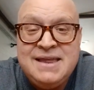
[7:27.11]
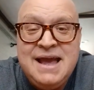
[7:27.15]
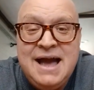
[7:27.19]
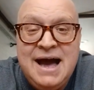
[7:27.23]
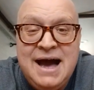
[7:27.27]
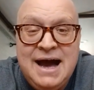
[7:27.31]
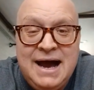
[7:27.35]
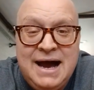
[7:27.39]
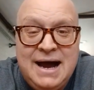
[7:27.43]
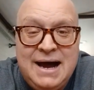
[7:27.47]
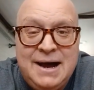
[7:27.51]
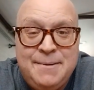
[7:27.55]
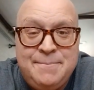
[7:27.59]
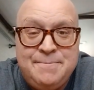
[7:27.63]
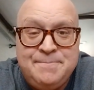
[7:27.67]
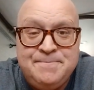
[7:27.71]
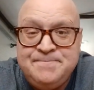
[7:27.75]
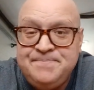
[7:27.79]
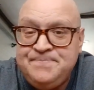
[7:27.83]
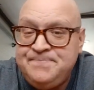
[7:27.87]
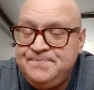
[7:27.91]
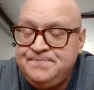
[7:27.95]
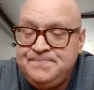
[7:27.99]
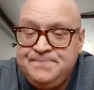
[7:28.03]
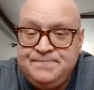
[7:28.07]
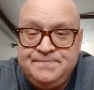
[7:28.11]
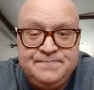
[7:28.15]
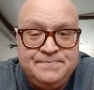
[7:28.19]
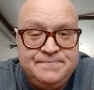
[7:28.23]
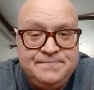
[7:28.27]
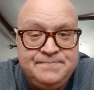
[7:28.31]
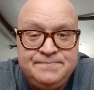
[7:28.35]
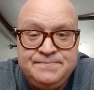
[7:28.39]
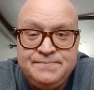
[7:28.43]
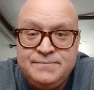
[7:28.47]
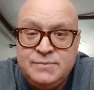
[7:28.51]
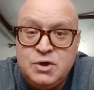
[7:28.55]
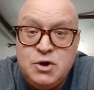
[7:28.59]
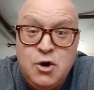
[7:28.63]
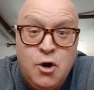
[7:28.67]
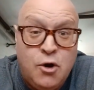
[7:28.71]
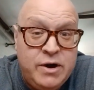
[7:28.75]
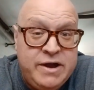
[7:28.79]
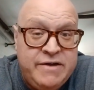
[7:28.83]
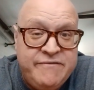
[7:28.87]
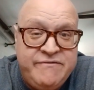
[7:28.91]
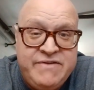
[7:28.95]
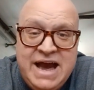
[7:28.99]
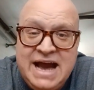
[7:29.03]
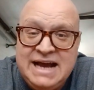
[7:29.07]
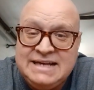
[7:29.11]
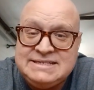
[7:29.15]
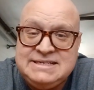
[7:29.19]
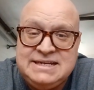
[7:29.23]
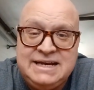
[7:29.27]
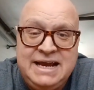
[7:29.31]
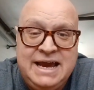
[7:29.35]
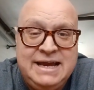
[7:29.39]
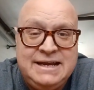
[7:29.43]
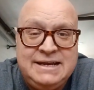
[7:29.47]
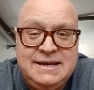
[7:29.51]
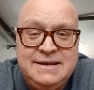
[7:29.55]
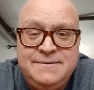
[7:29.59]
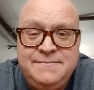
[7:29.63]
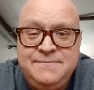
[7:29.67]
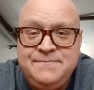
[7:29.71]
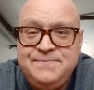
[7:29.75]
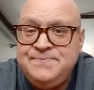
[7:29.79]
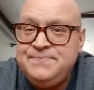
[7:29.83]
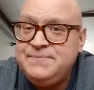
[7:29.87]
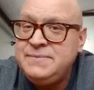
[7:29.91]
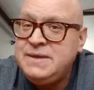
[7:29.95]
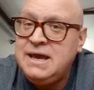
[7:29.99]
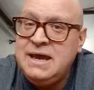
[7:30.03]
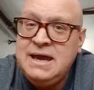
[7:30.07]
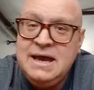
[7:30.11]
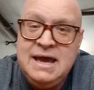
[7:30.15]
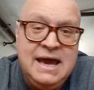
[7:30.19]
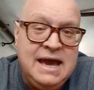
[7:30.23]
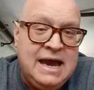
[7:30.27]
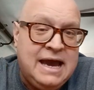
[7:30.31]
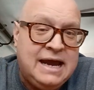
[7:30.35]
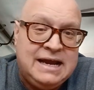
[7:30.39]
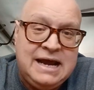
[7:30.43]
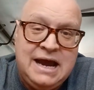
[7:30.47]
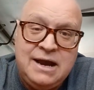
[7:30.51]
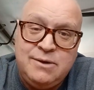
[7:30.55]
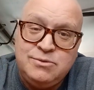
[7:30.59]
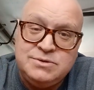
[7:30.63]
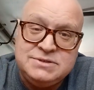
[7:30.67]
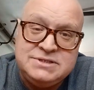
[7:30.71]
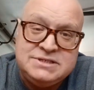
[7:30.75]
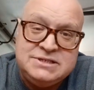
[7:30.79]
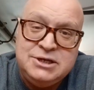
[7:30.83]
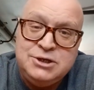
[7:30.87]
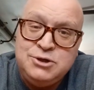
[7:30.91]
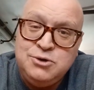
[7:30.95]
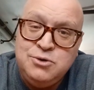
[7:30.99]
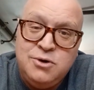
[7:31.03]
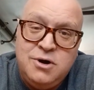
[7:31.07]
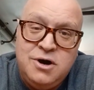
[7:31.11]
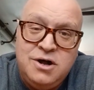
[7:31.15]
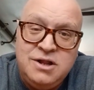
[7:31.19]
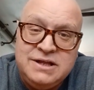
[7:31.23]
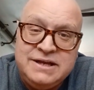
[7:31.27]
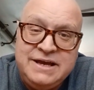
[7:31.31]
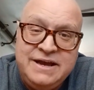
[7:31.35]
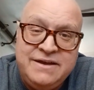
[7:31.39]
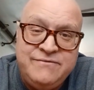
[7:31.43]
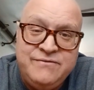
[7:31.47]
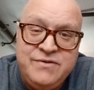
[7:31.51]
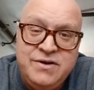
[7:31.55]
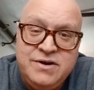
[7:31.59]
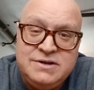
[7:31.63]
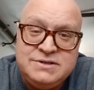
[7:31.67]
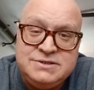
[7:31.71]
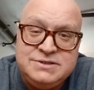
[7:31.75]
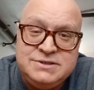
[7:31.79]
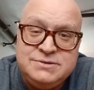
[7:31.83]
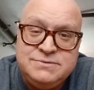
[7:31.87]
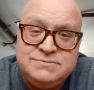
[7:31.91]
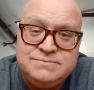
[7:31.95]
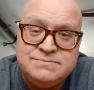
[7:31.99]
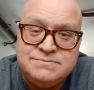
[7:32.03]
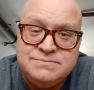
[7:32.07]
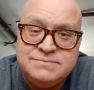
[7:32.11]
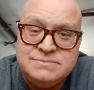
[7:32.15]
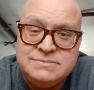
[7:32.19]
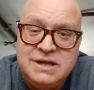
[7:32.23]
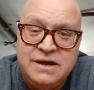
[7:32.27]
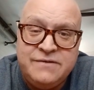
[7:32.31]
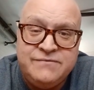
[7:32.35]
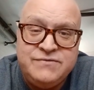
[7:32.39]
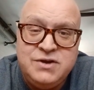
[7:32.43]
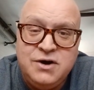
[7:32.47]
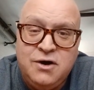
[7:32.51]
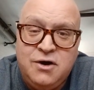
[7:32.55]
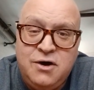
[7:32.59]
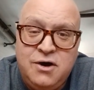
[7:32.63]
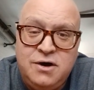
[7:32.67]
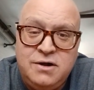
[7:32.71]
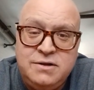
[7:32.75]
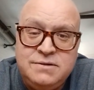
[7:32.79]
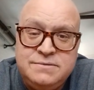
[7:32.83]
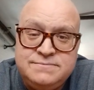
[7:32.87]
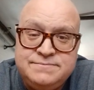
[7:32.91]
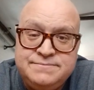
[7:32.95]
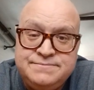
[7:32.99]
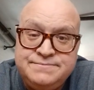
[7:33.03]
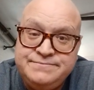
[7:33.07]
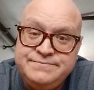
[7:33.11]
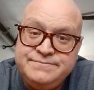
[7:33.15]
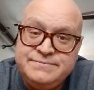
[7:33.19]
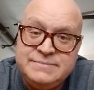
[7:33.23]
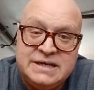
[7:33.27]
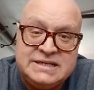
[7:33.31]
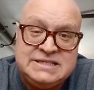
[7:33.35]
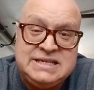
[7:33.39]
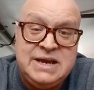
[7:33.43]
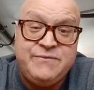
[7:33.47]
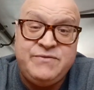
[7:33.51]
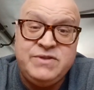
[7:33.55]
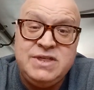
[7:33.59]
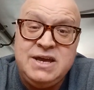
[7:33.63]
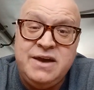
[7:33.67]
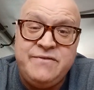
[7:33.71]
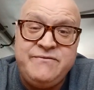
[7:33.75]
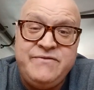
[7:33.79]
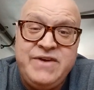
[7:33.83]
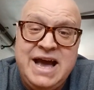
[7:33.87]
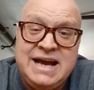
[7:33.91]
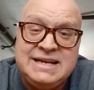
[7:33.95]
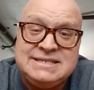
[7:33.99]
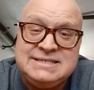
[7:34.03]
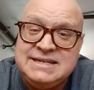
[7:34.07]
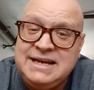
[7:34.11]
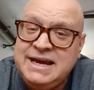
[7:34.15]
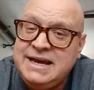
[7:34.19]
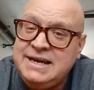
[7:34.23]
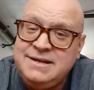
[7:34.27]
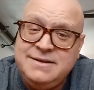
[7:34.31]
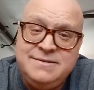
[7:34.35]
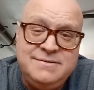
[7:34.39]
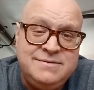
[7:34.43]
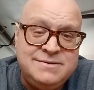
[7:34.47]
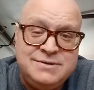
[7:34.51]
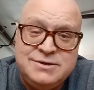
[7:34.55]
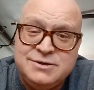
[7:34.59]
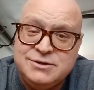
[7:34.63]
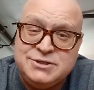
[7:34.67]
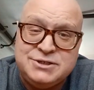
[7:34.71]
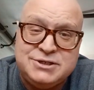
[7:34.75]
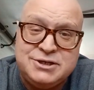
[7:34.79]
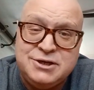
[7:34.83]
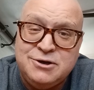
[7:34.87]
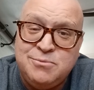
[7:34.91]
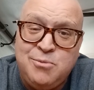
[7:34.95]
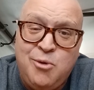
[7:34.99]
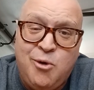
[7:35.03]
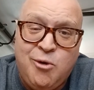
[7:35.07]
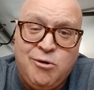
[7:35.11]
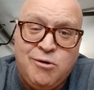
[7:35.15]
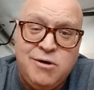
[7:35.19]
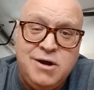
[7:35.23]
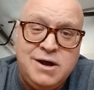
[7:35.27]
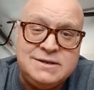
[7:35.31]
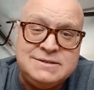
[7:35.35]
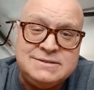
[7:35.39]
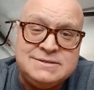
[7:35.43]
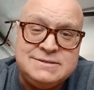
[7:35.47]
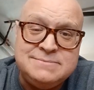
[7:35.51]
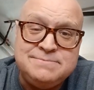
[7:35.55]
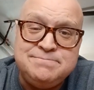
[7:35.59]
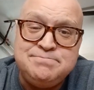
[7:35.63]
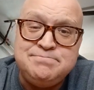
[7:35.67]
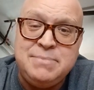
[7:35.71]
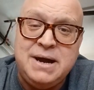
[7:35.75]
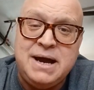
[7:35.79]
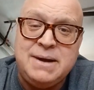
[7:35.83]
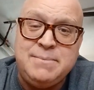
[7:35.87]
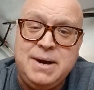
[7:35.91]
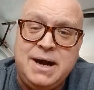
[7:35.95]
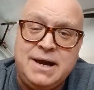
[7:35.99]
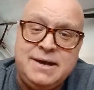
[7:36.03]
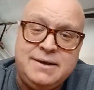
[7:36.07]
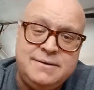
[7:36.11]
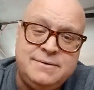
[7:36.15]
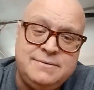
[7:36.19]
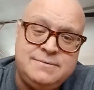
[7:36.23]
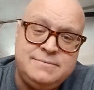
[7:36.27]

Go get vaccinated, and I will see you all again very soon. Love to all. Except for the unvaccinated. You're still morons. Bye-bye.